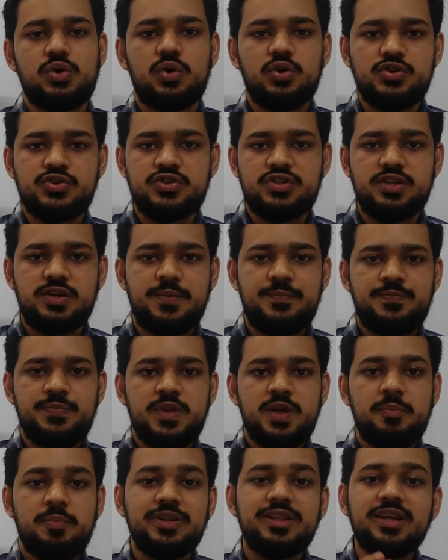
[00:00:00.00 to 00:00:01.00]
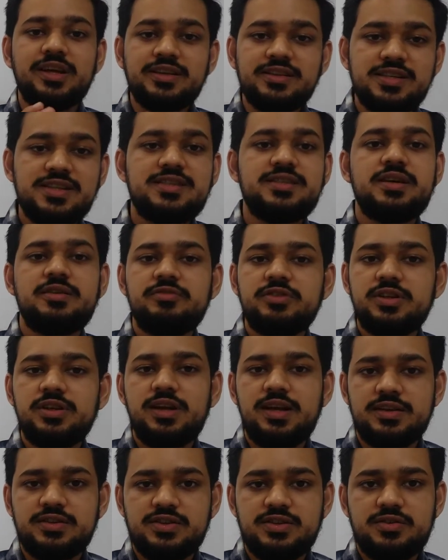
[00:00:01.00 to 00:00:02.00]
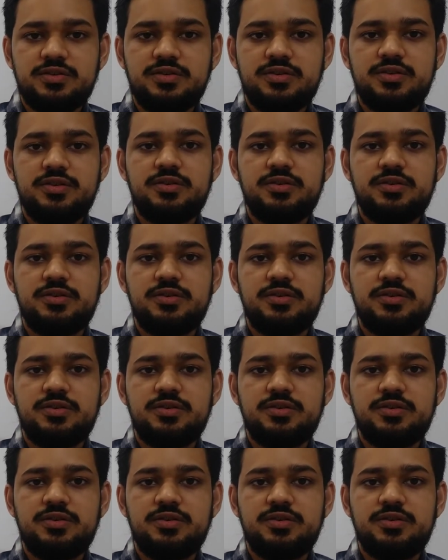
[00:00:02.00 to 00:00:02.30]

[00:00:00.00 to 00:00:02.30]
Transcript: or see, but they exist nevertheless.